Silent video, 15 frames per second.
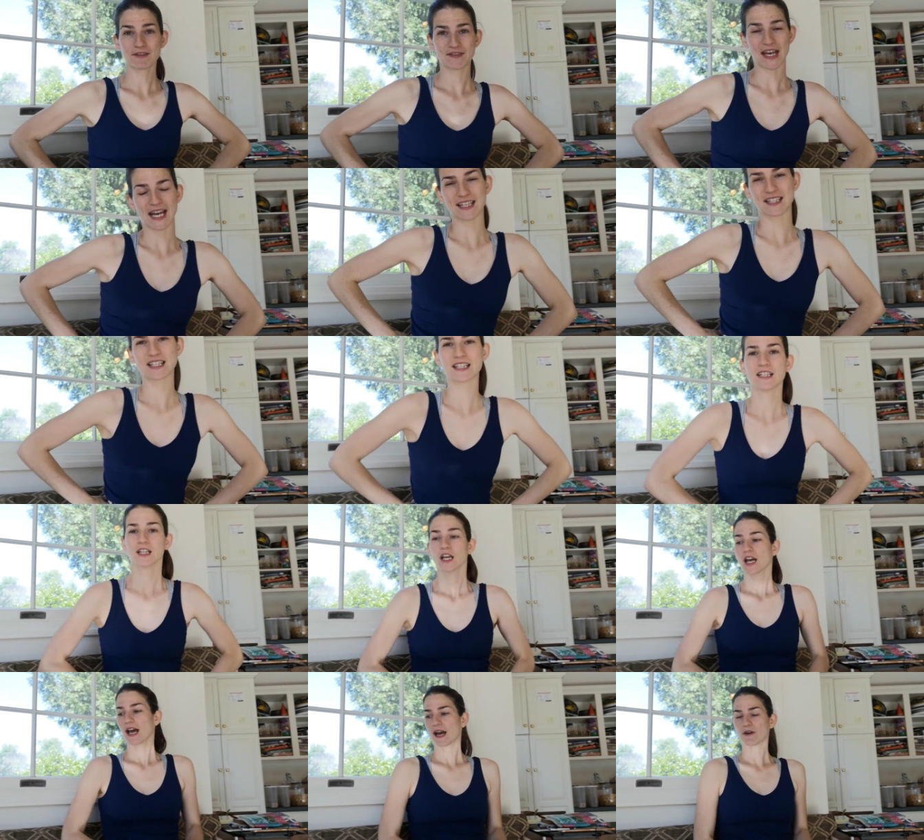of that.
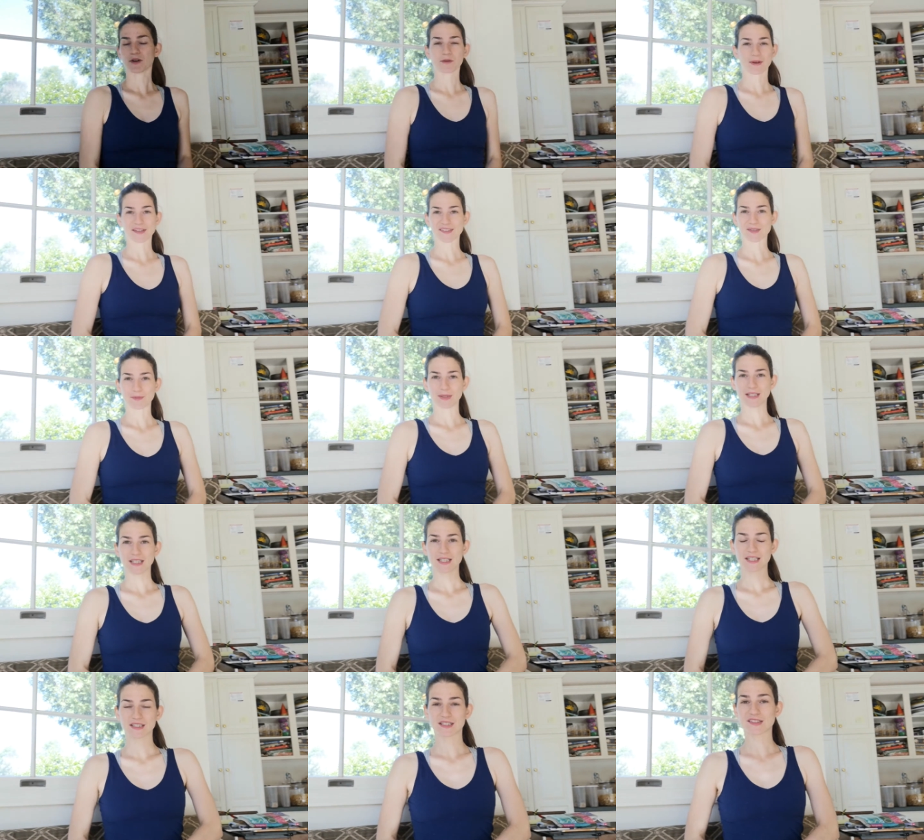Our
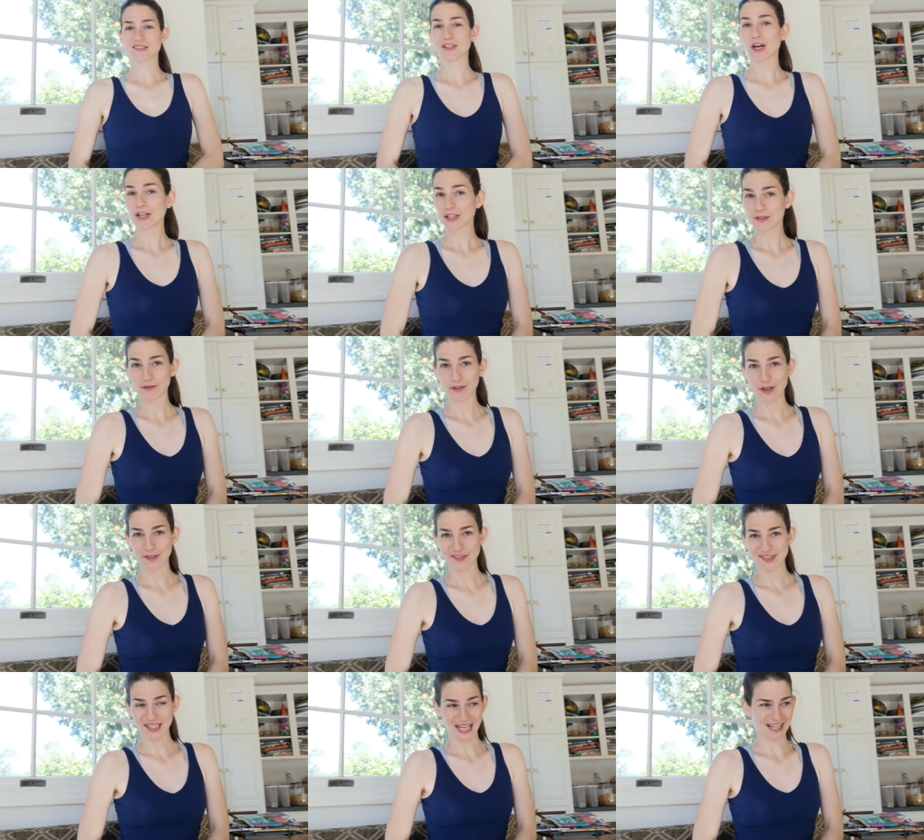recipe does not involve
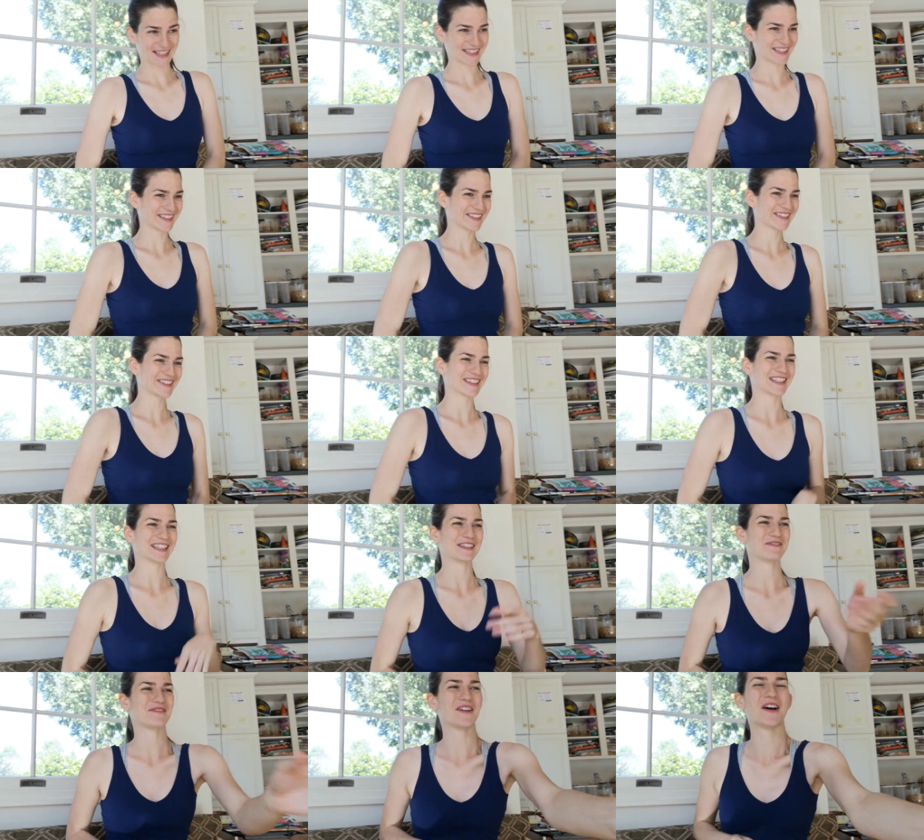scallions. It
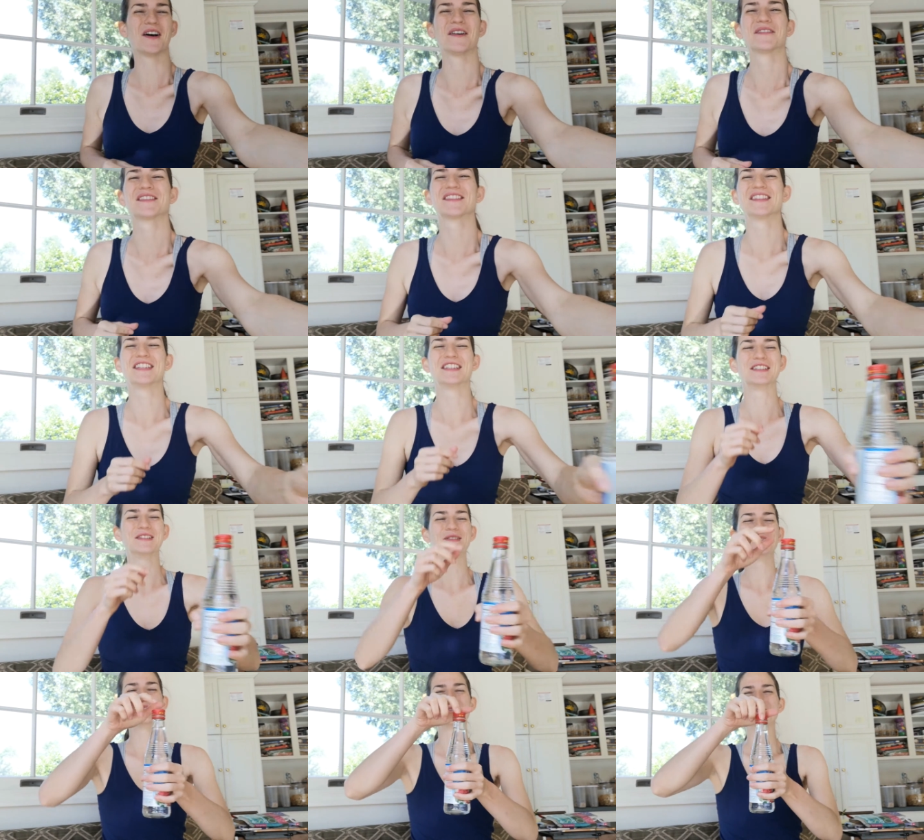involves the
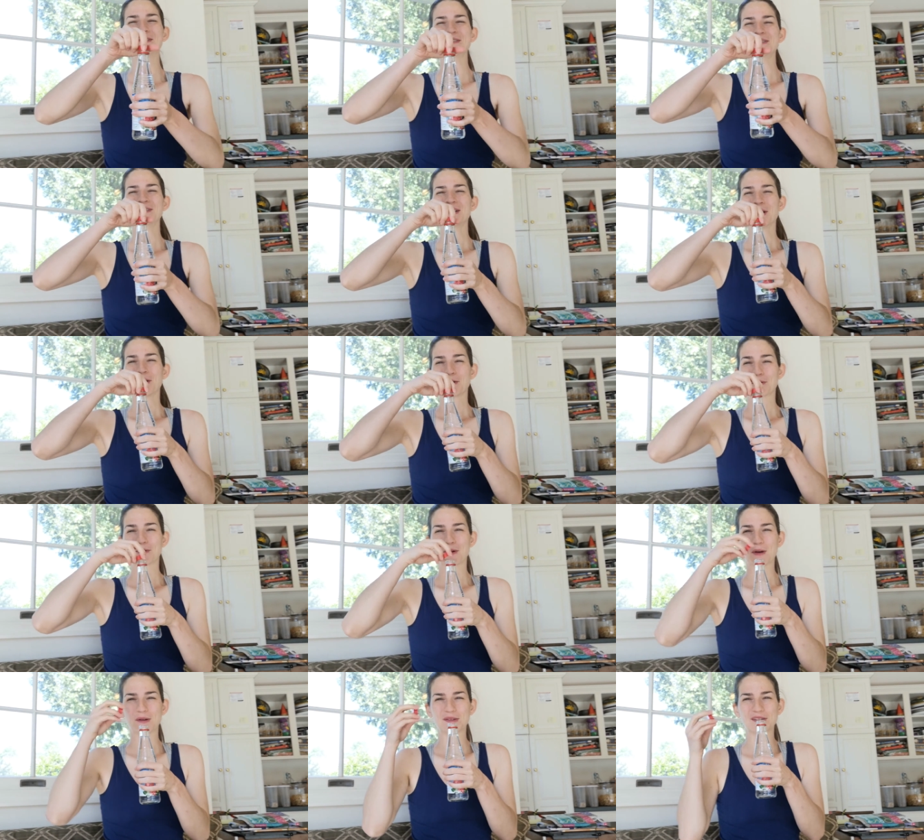new
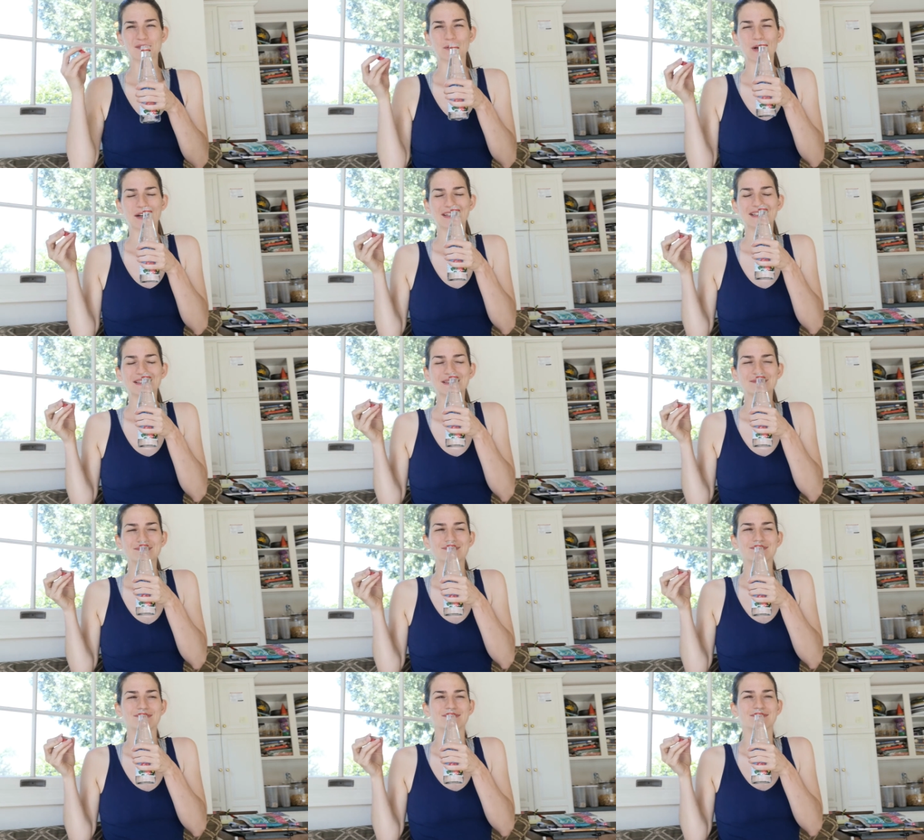rosewater.
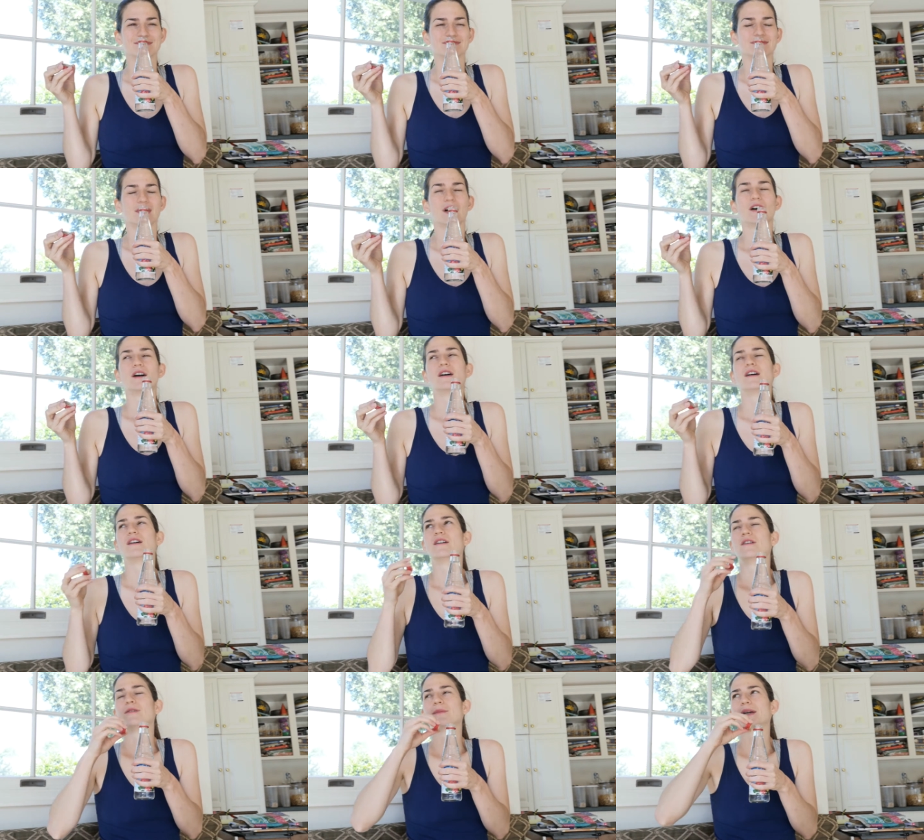
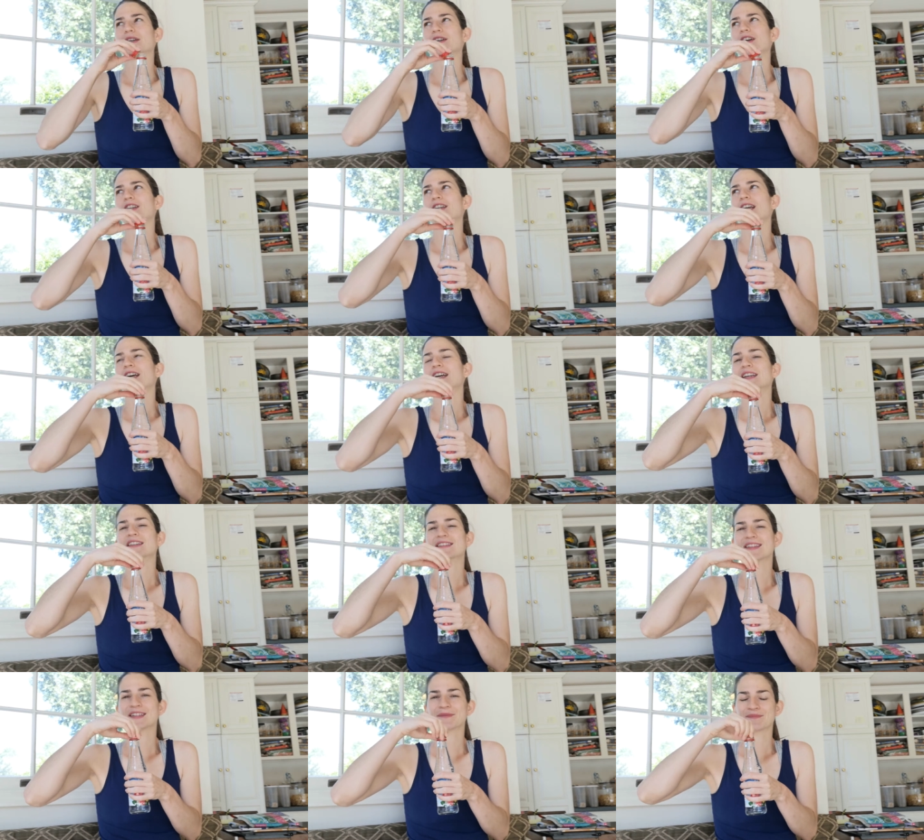Oh my
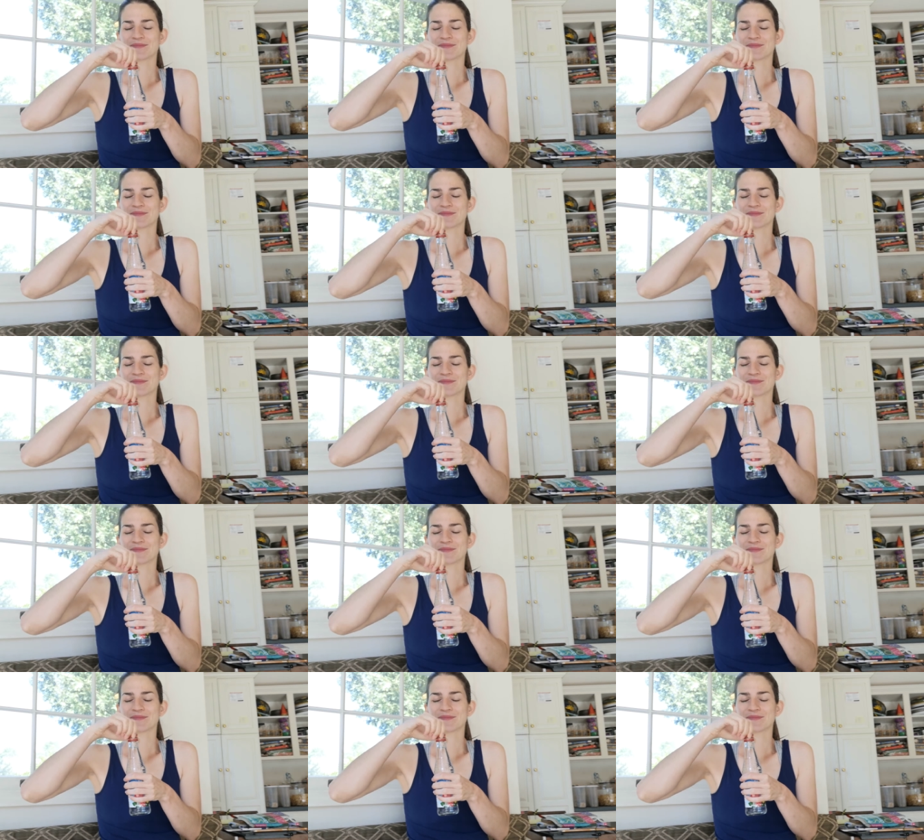goodness.